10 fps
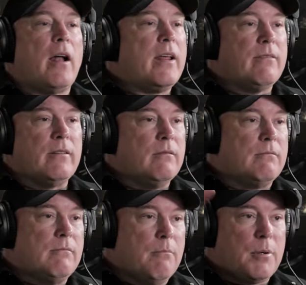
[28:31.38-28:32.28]
not
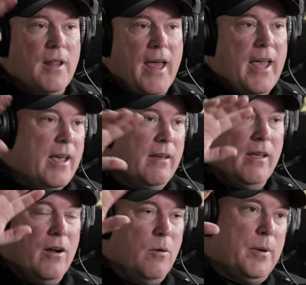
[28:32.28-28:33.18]
even play,
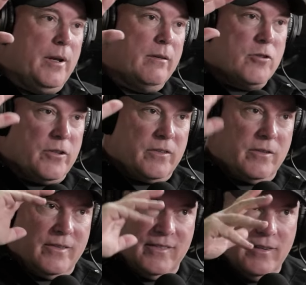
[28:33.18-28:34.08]
you know, but
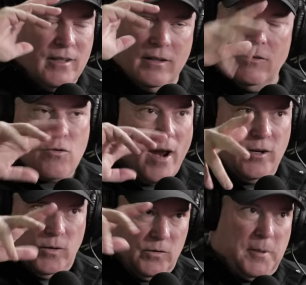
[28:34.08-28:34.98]
just
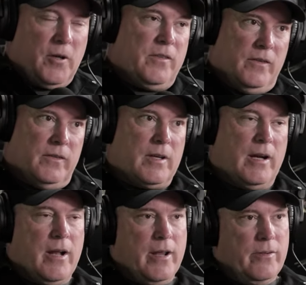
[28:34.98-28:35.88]
trying new experiences is
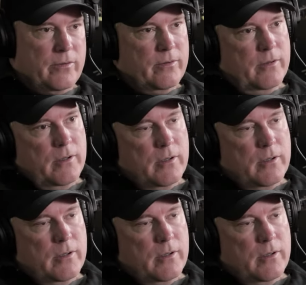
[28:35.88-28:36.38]
kind of nice. Yeah,